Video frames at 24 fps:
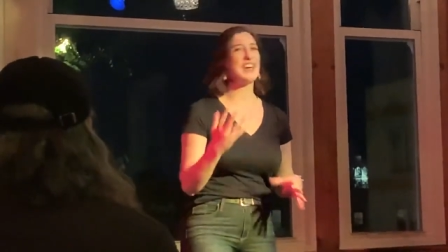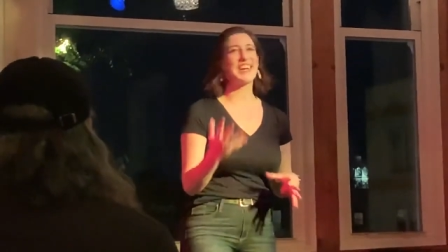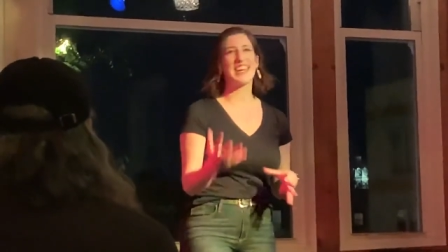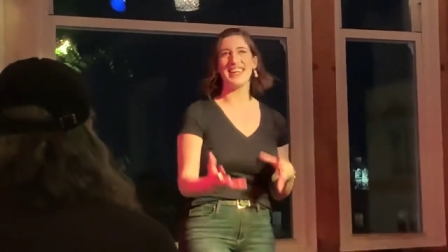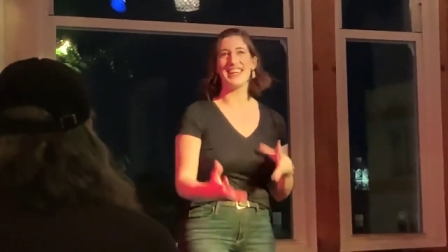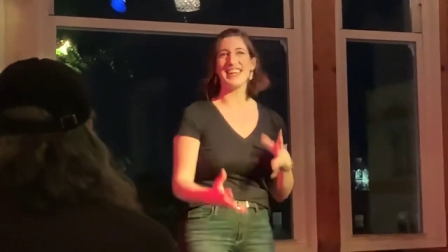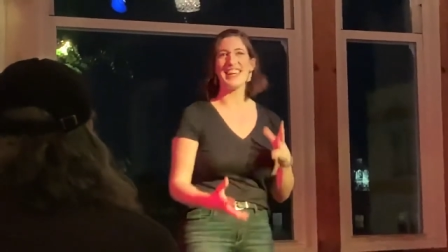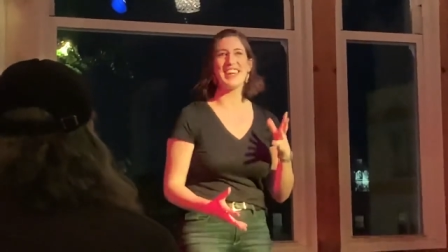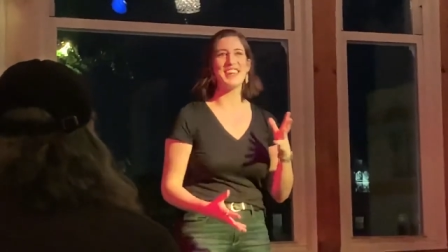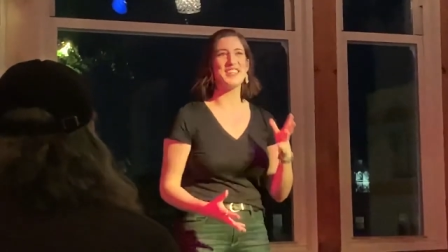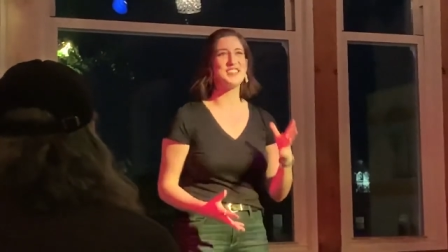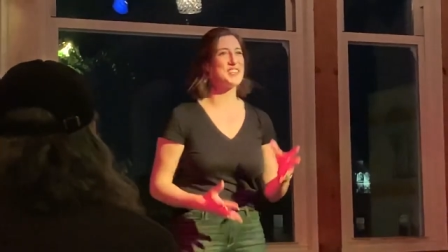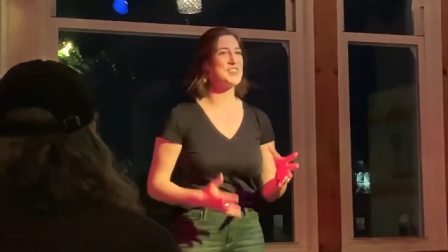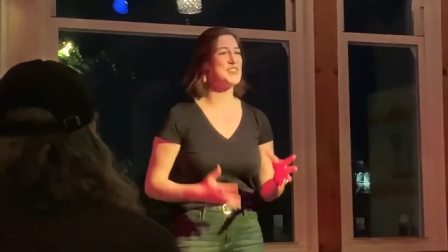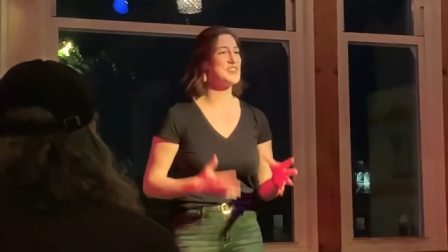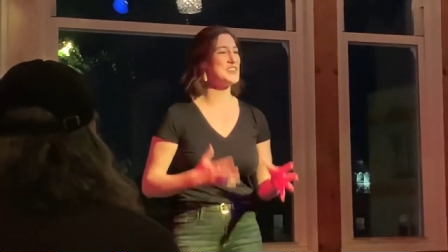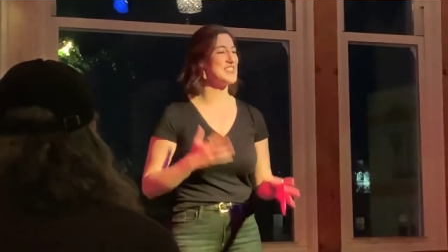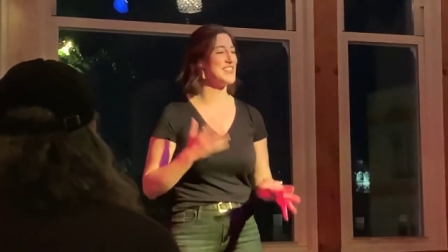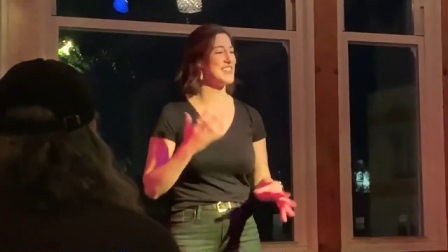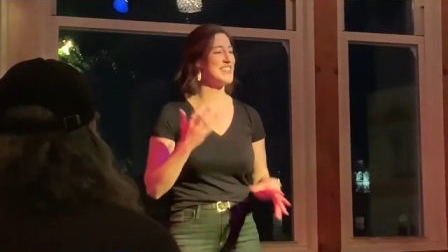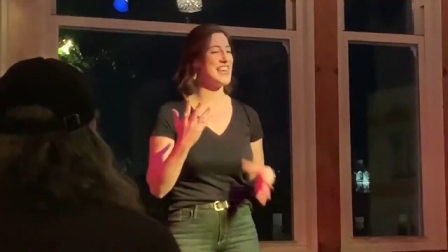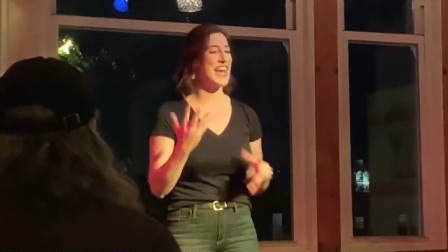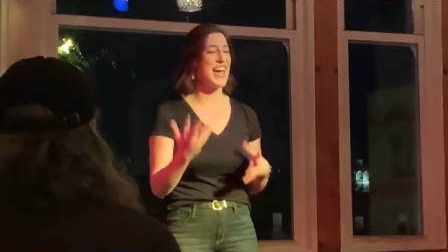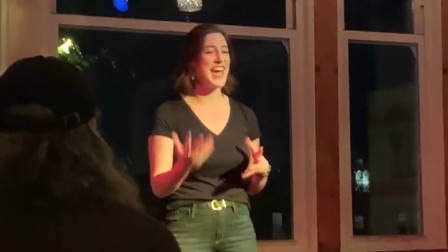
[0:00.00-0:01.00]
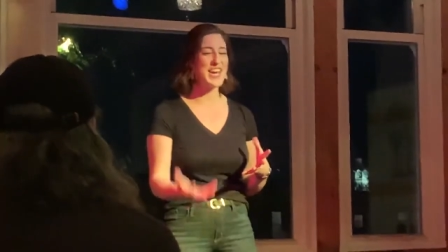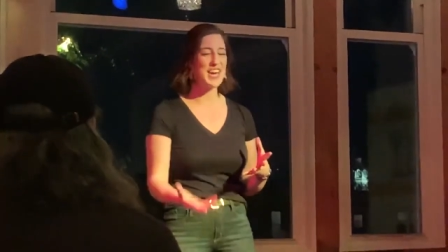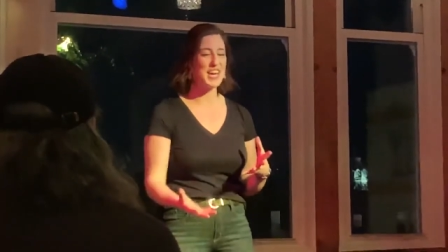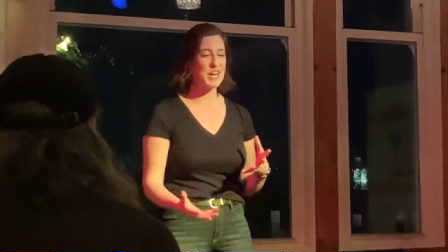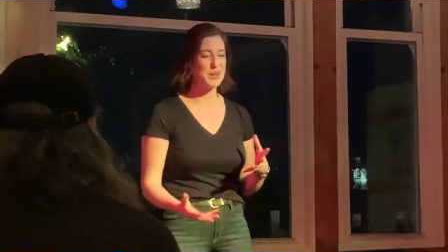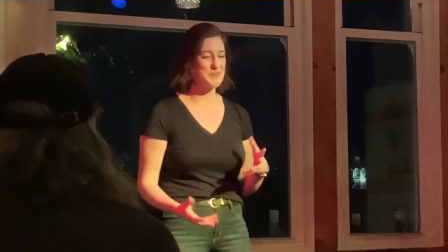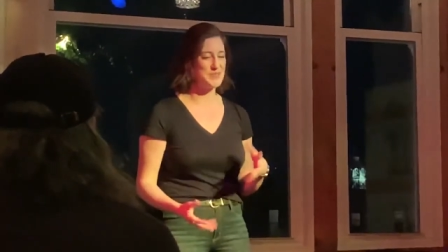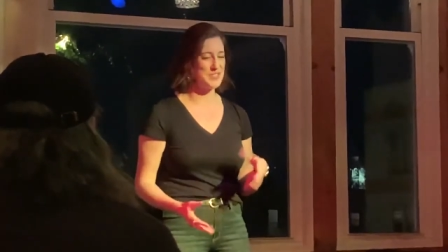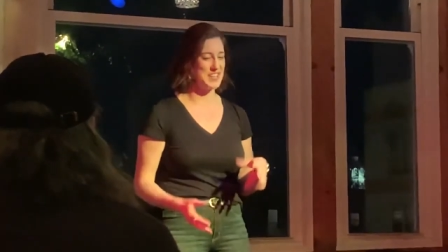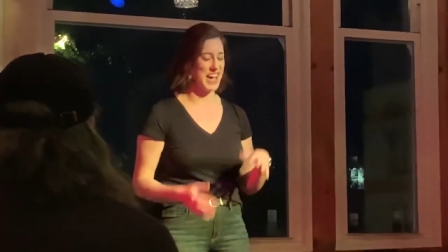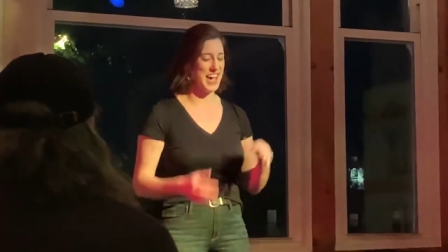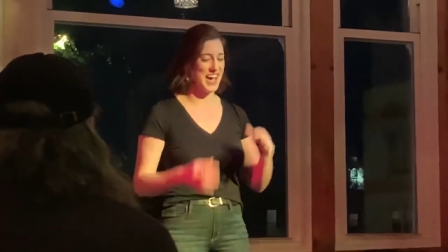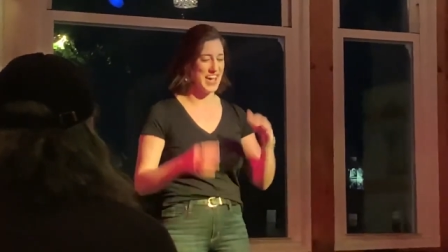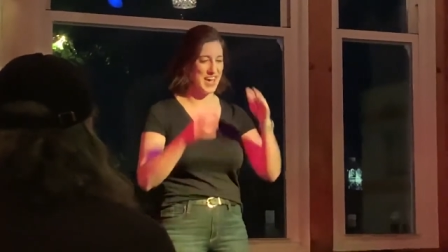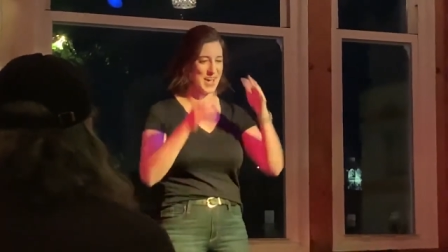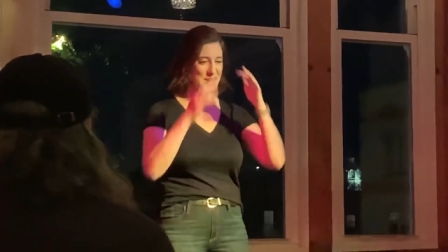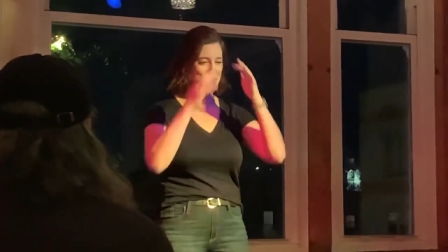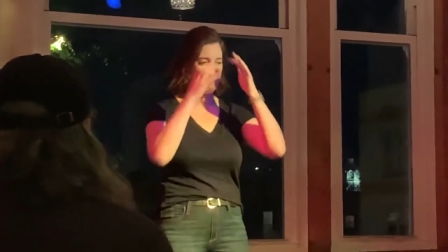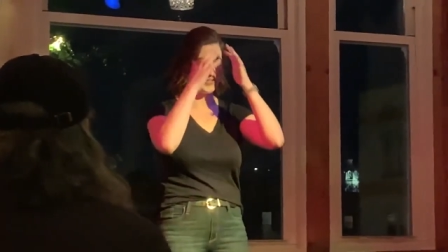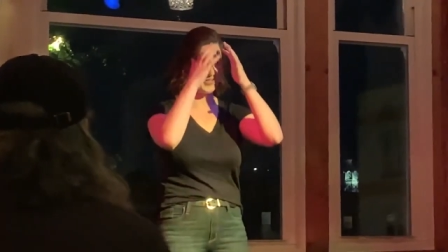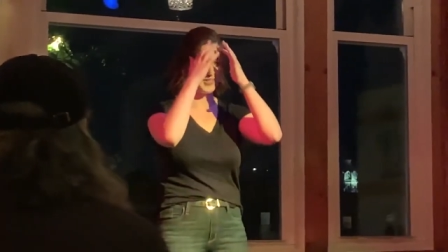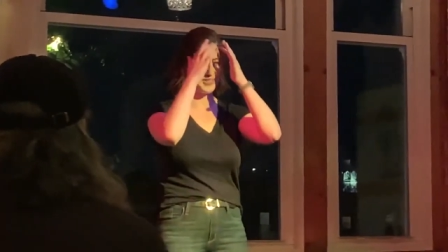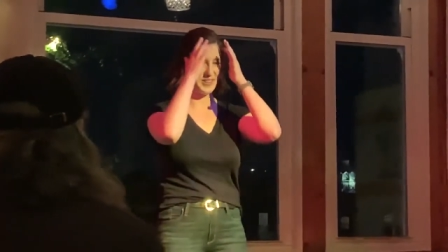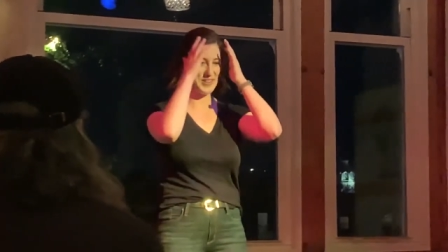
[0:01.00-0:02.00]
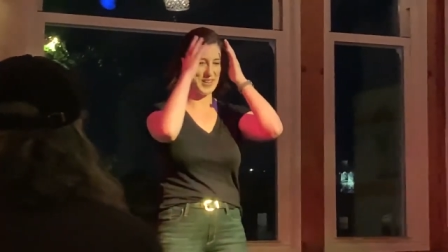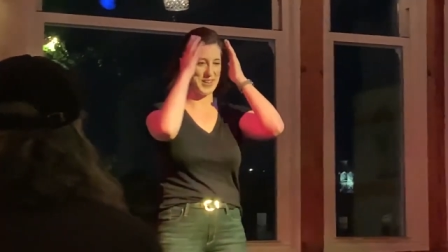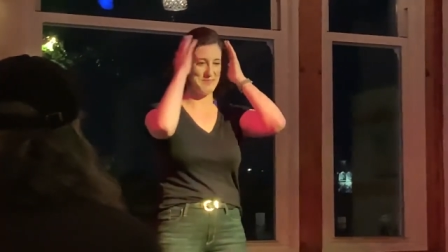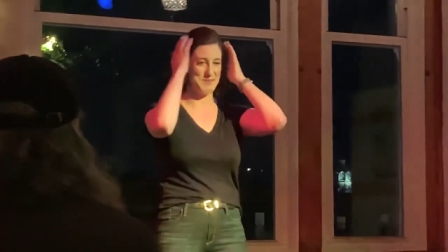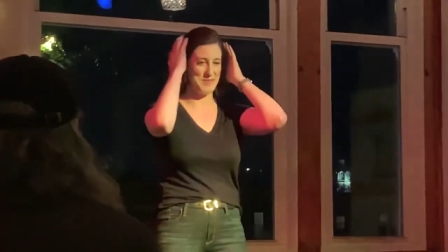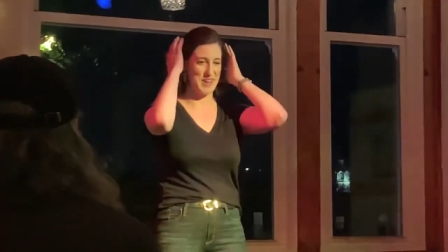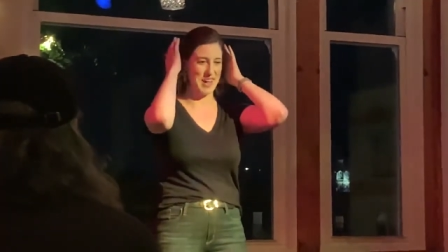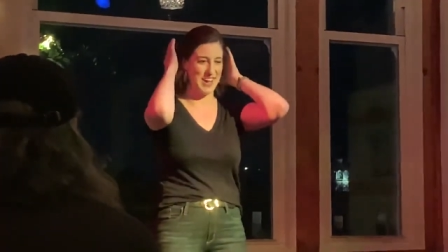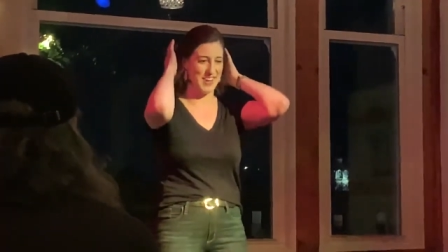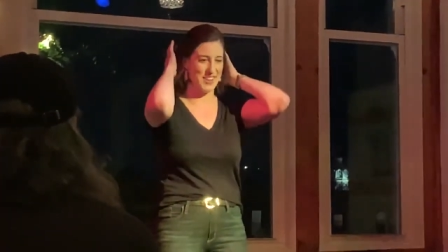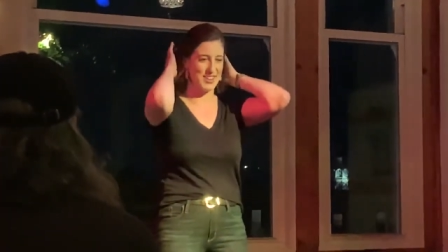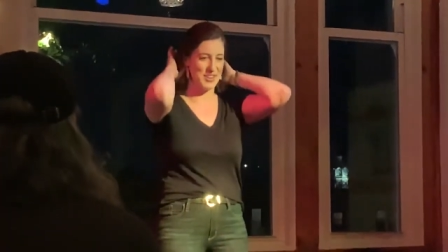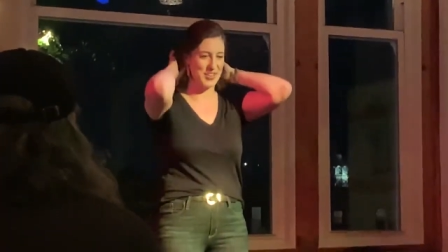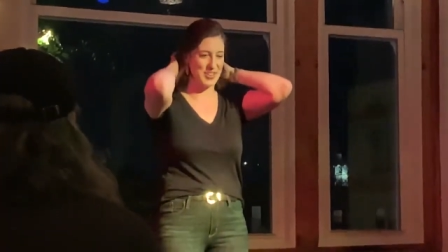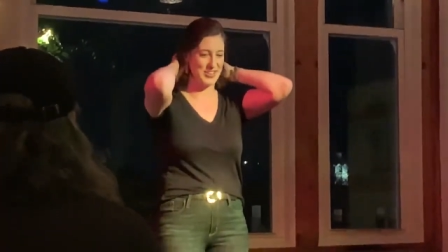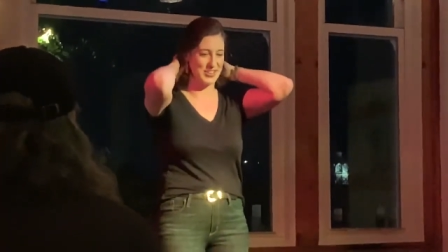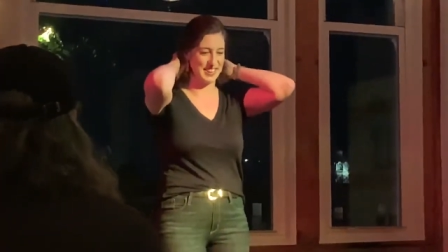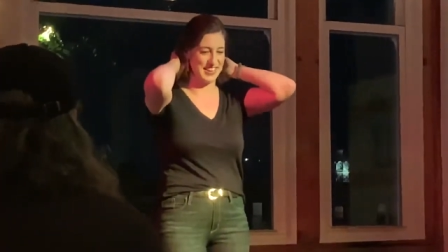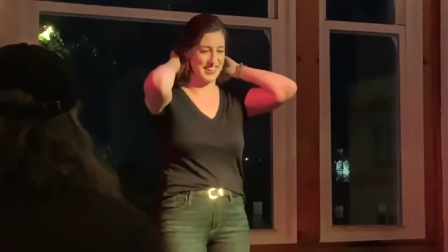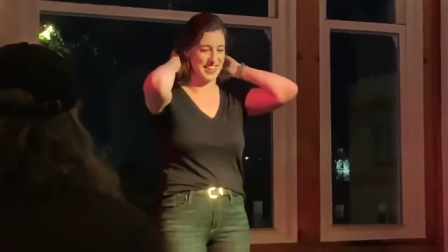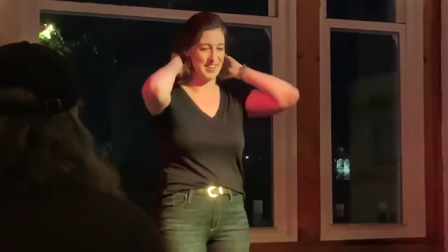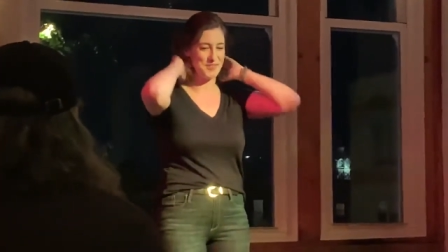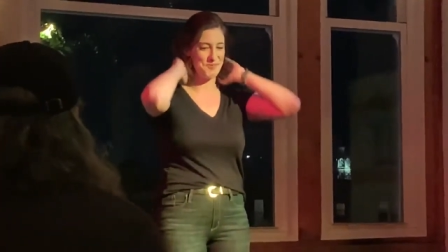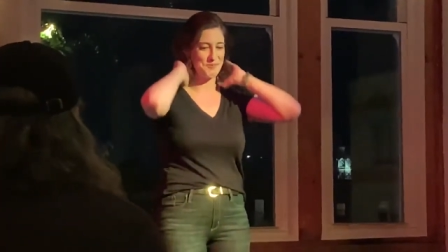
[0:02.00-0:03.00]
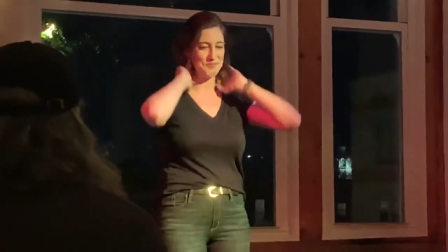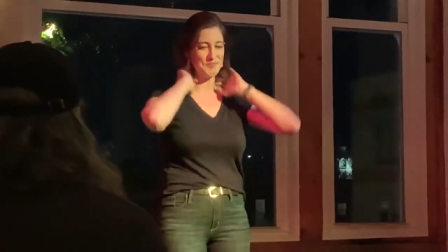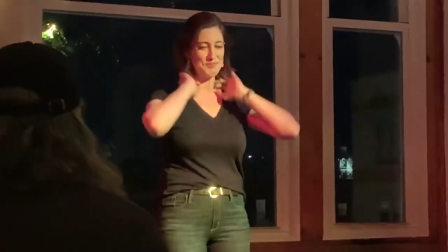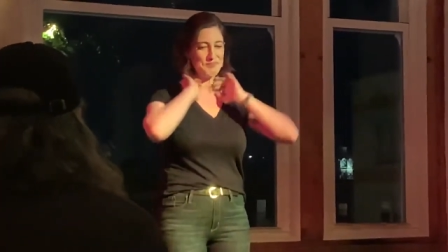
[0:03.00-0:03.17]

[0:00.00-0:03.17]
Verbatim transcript: What can I do to take up time so I'm not early?